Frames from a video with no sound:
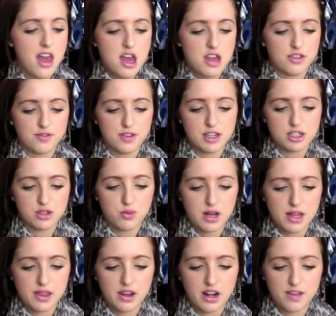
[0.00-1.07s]
The first
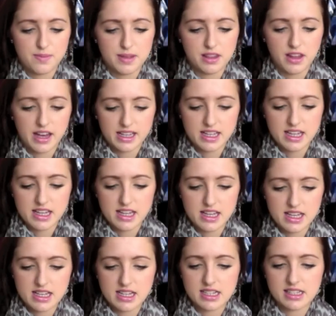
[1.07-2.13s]
one that I've been liking
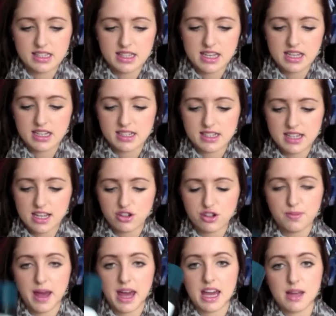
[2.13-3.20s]
is the Saint
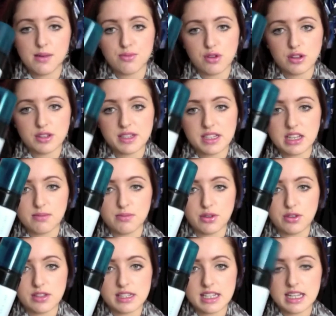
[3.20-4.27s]
Tropez Bronzing
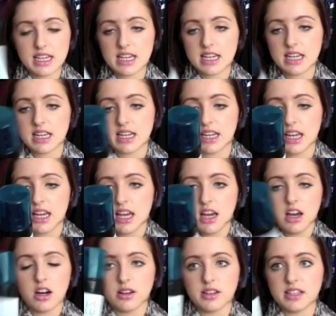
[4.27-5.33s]
Mousse in,
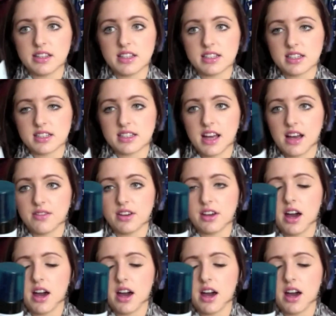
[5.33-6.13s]
this doesn't have